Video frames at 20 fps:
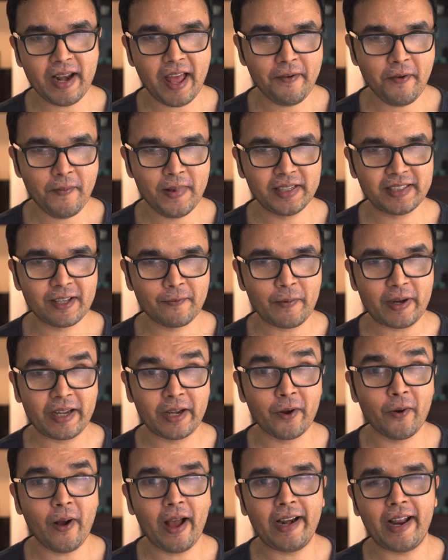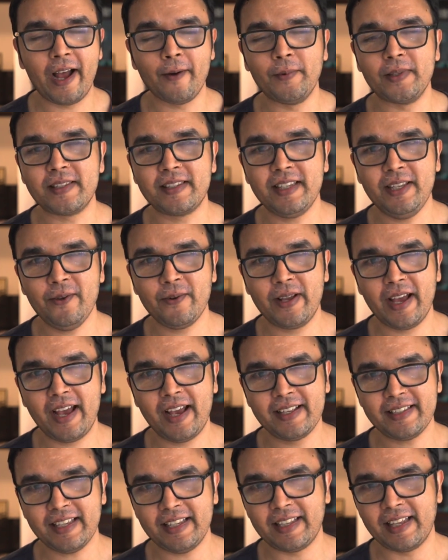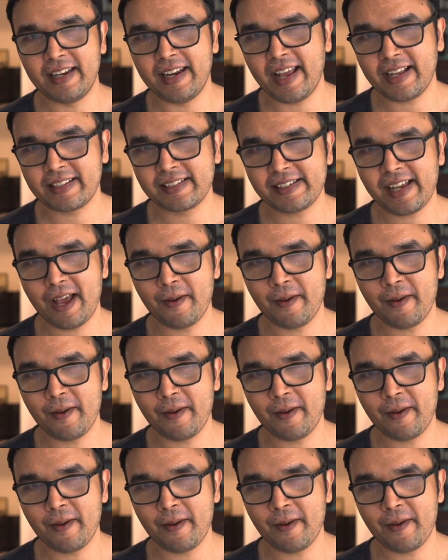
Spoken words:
never miss a video, and I will see you guys in the next